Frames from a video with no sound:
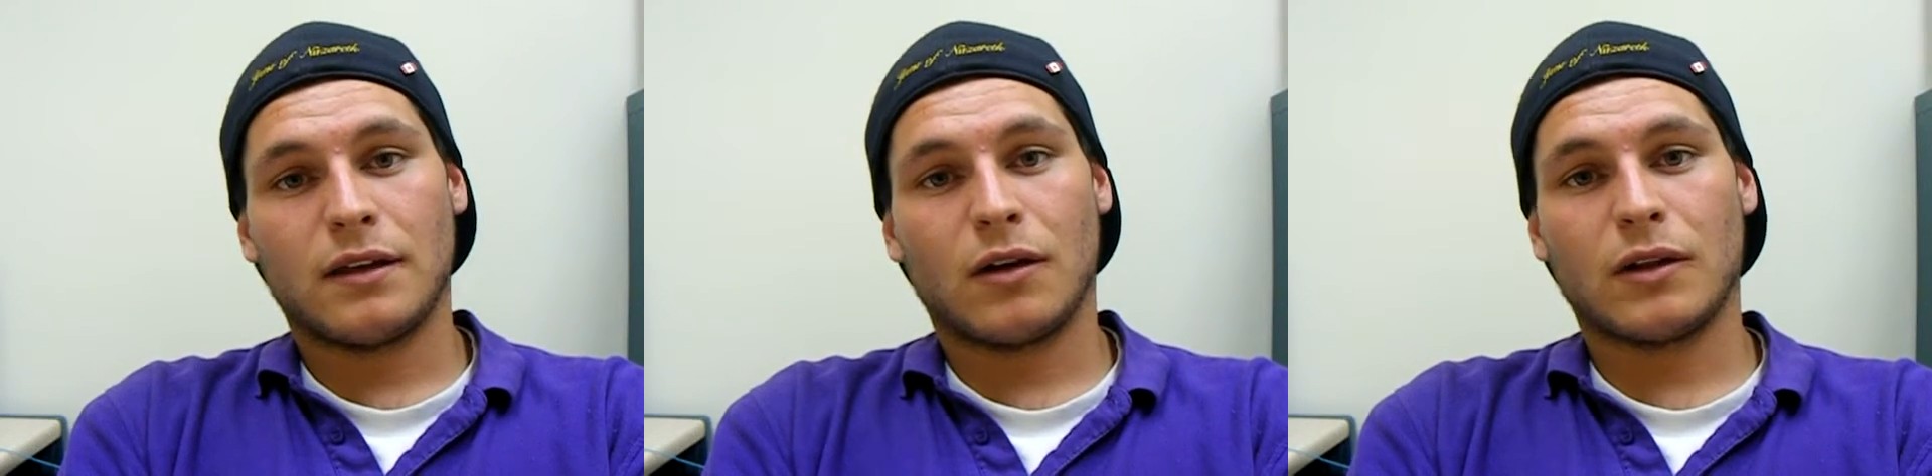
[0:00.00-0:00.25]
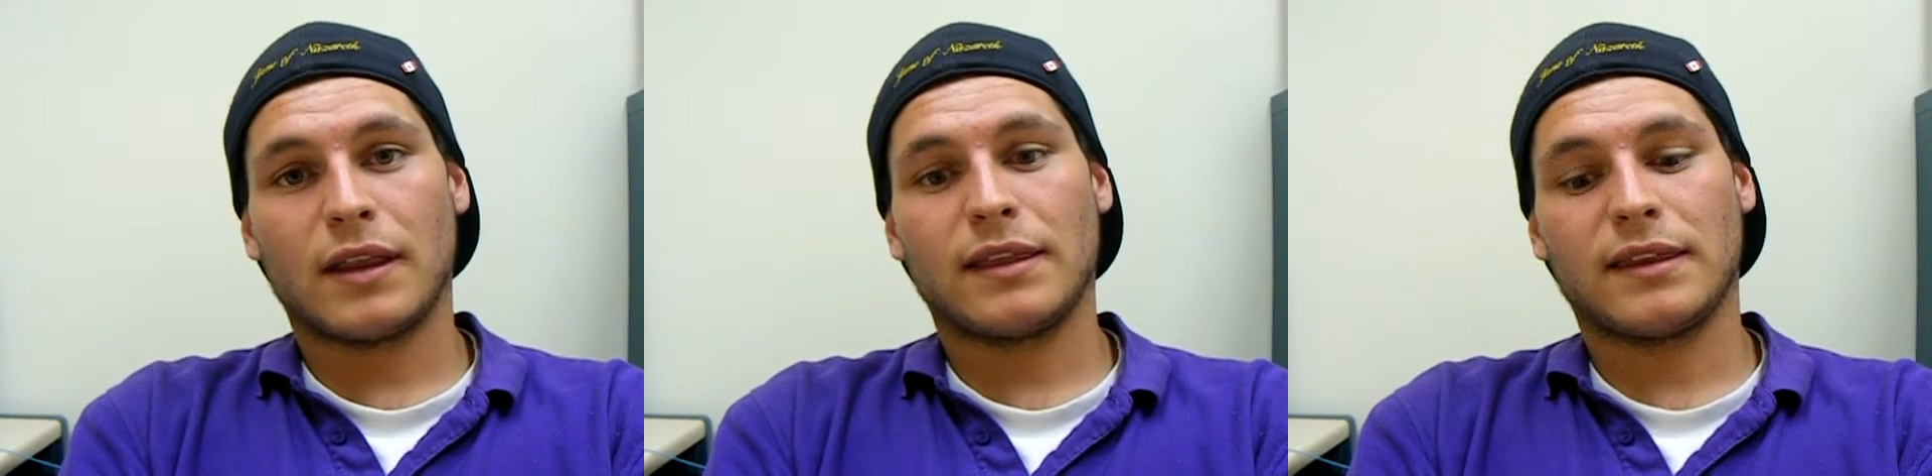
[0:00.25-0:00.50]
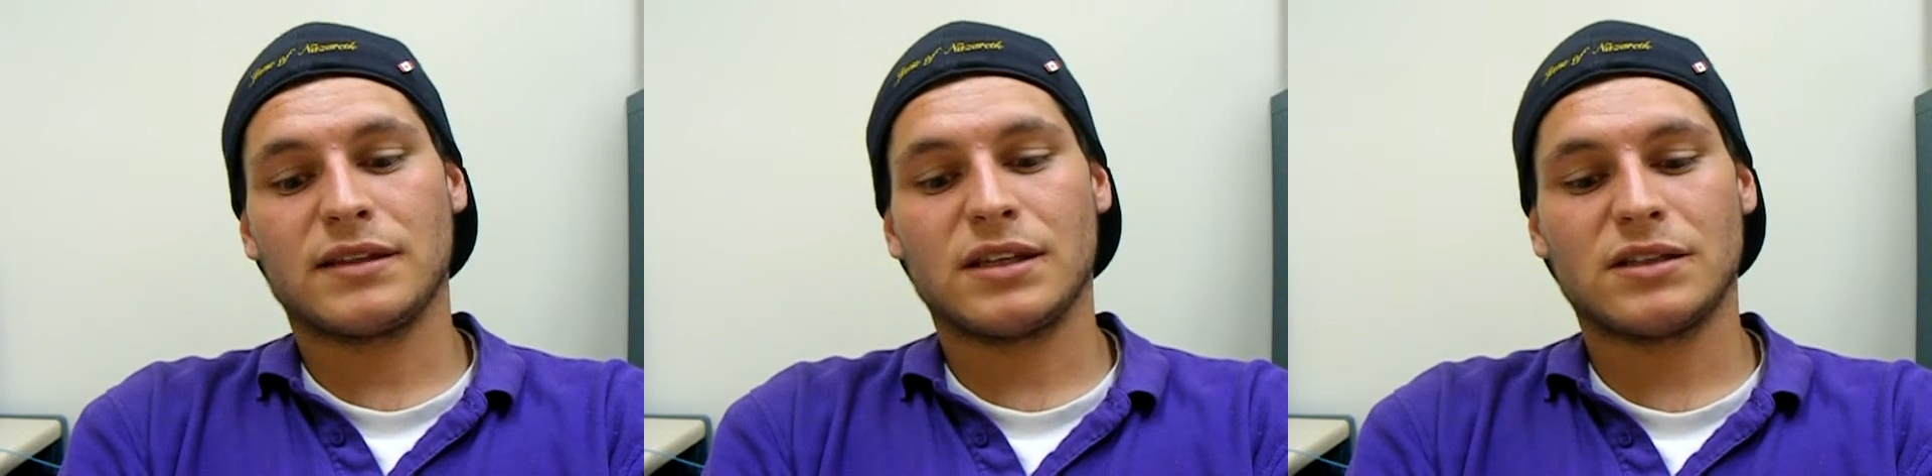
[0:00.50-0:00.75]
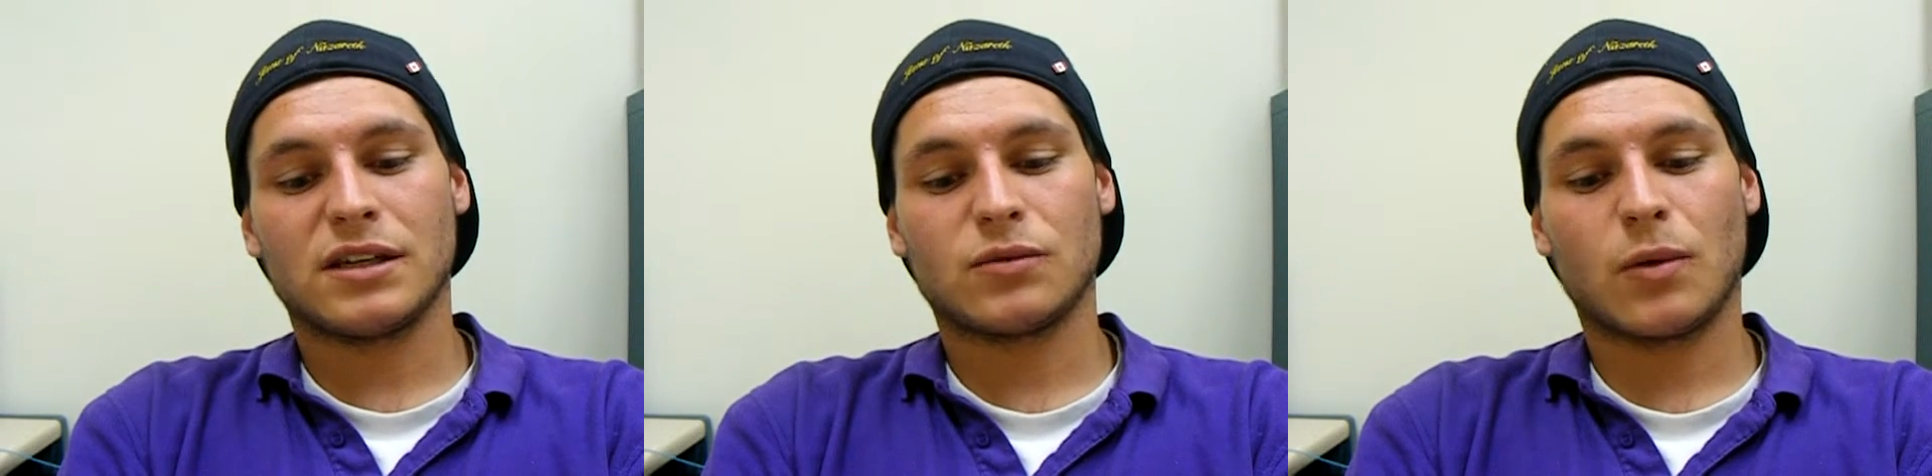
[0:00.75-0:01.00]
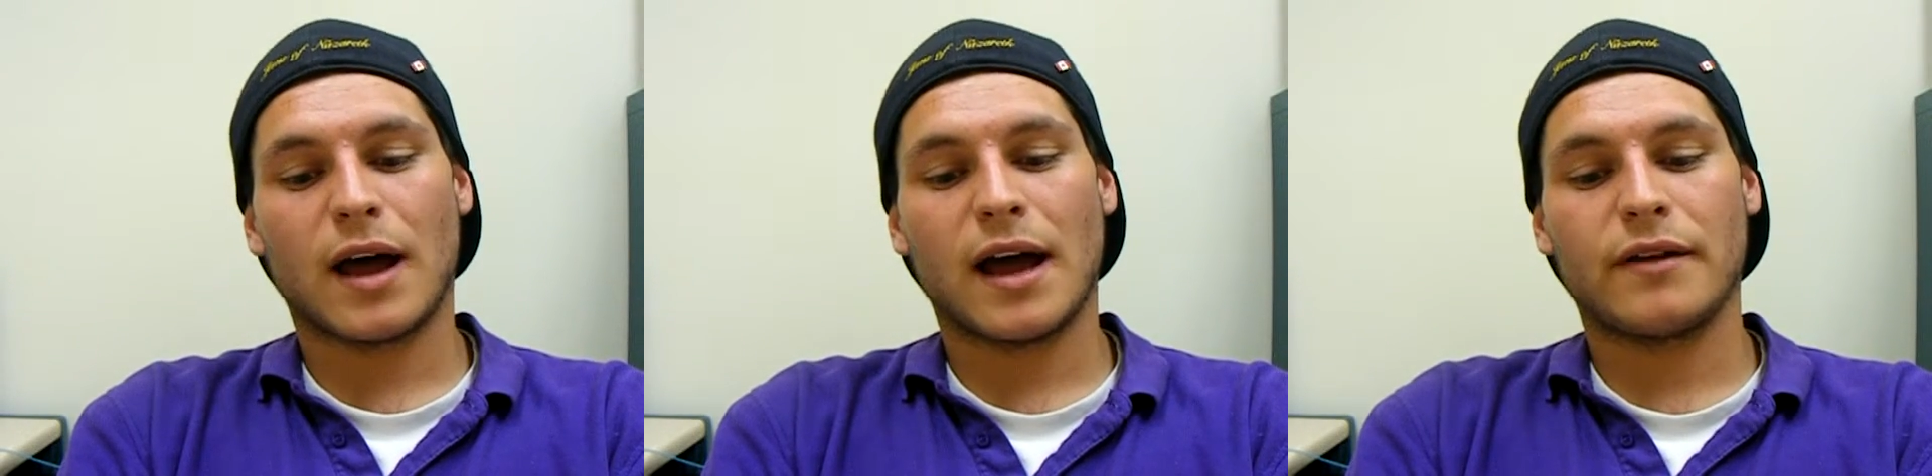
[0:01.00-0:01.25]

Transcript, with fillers: you know, this is just what